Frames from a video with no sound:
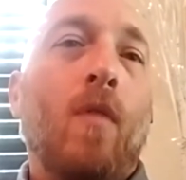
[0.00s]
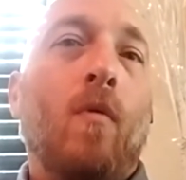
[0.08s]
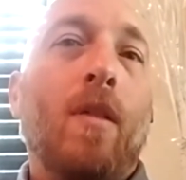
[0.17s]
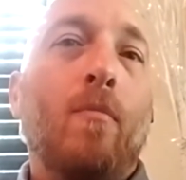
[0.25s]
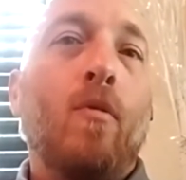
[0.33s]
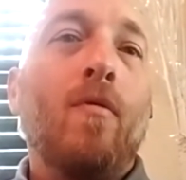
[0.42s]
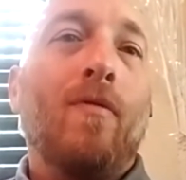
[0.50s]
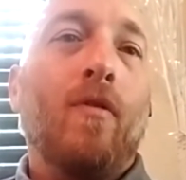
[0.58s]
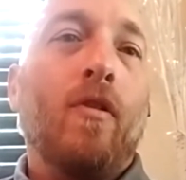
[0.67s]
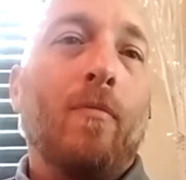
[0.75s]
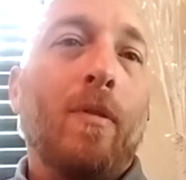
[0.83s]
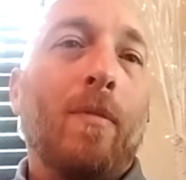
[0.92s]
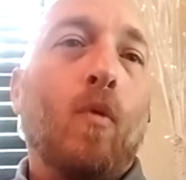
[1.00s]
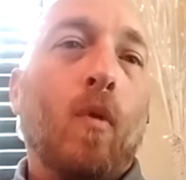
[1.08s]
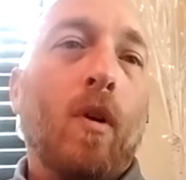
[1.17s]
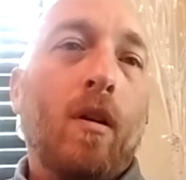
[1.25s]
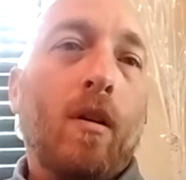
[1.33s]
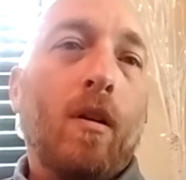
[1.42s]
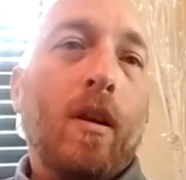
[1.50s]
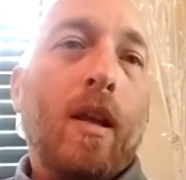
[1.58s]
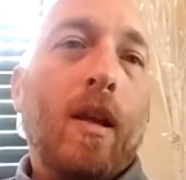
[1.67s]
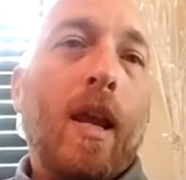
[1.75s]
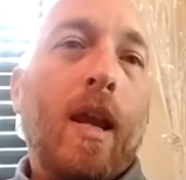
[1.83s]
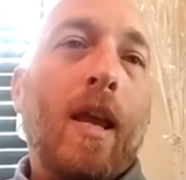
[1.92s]
I want to move a little bit more.
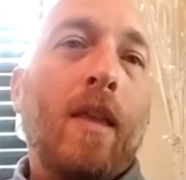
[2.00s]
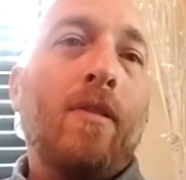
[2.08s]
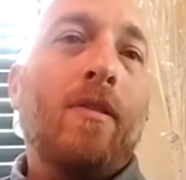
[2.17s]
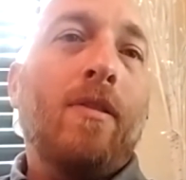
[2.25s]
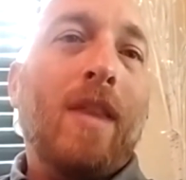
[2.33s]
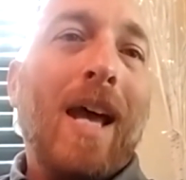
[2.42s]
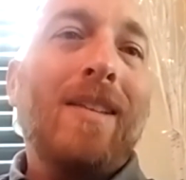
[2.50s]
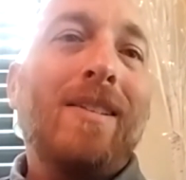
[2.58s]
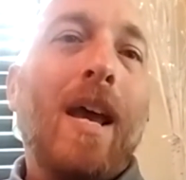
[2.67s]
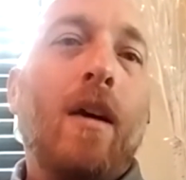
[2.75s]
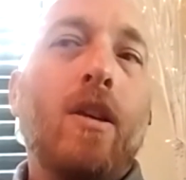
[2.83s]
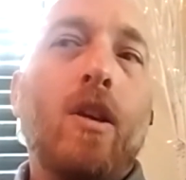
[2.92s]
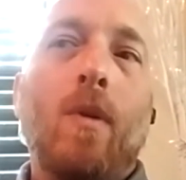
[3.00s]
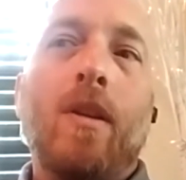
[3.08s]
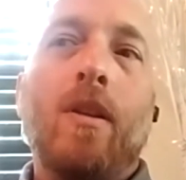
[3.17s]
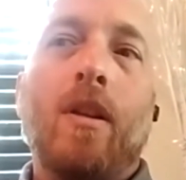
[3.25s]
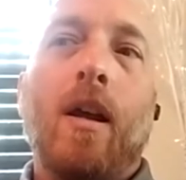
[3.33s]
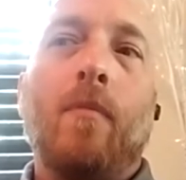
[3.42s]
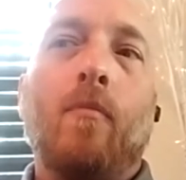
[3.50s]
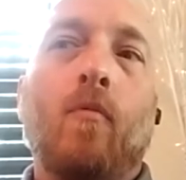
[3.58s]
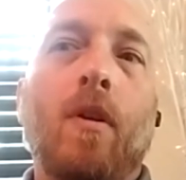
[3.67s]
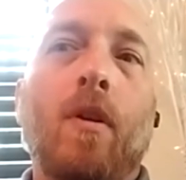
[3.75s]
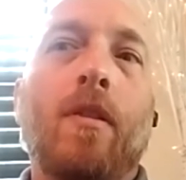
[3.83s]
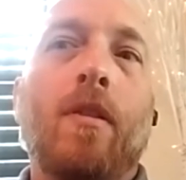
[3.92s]
And that's how you ended up
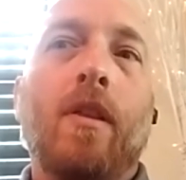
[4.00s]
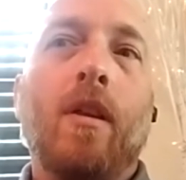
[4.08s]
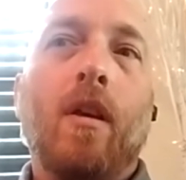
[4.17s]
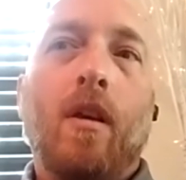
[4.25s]
with